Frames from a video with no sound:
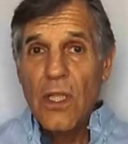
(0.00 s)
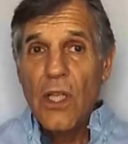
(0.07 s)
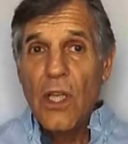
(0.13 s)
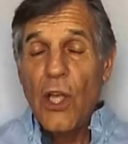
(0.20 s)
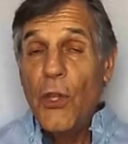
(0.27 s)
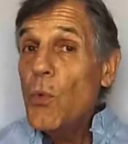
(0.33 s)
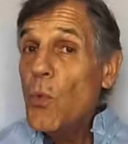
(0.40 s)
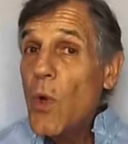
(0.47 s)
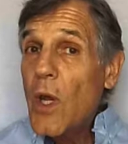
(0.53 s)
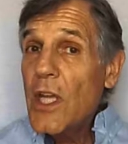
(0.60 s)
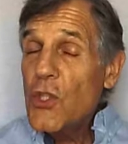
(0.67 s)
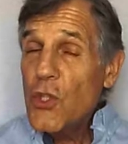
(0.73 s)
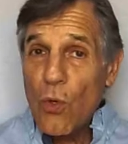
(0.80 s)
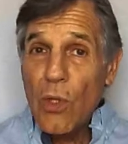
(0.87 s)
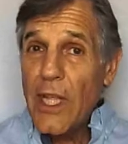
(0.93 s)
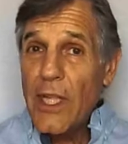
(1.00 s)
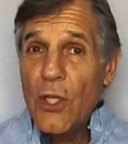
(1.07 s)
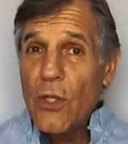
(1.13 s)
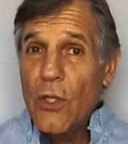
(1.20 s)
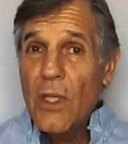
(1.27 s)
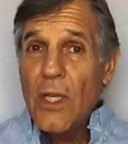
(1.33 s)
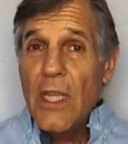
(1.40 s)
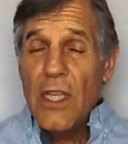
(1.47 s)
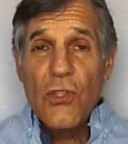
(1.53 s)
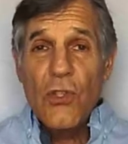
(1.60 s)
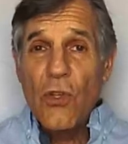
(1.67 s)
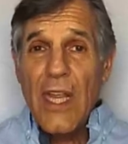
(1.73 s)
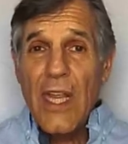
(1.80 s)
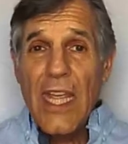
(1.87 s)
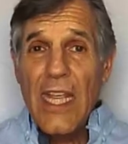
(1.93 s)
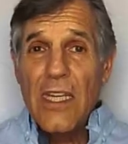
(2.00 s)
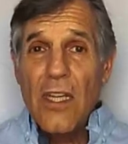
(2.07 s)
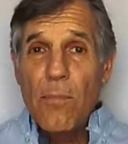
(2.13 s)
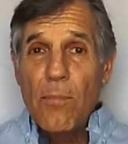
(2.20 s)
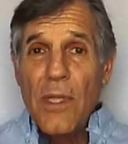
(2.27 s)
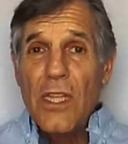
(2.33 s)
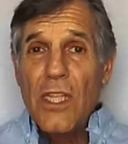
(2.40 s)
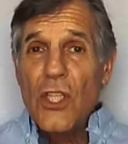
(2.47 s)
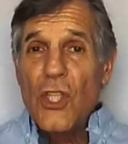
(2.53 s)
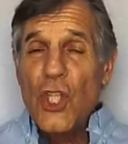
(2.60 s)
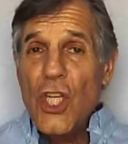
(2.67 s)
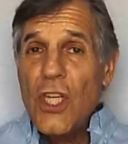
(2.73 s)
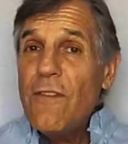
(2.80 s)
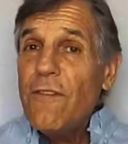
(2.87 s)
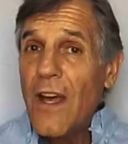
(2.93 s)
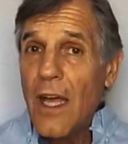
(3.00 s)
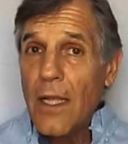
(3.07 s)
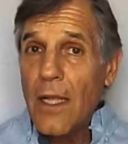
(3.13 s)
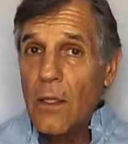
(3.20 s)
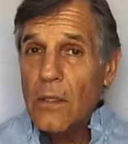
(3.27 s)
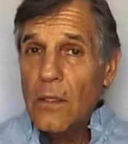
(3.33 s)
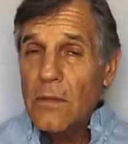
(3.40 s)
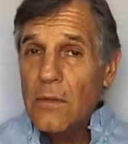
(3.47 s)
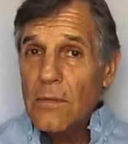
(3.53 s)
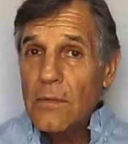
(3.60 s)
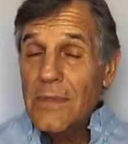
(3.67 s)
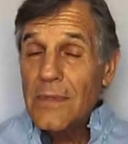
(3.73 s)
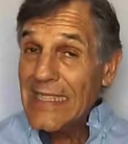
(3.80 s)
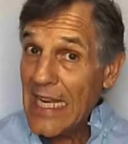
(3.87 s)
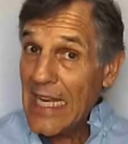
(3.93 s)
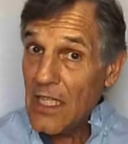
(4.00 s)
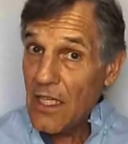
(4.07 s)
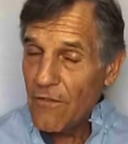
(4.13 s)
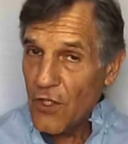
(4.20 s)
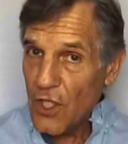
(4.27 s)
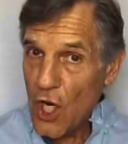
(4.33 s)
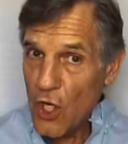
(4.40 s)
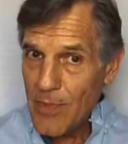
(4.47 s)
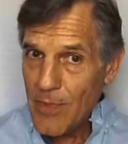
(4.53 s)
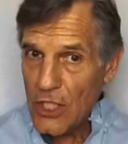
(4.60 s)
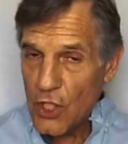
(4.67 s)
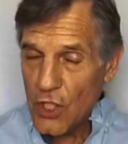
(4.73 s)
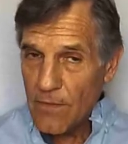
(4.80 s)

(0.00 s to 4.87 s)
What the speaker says: Otherwise, your letter is going to end up in the G file, standing for garbage.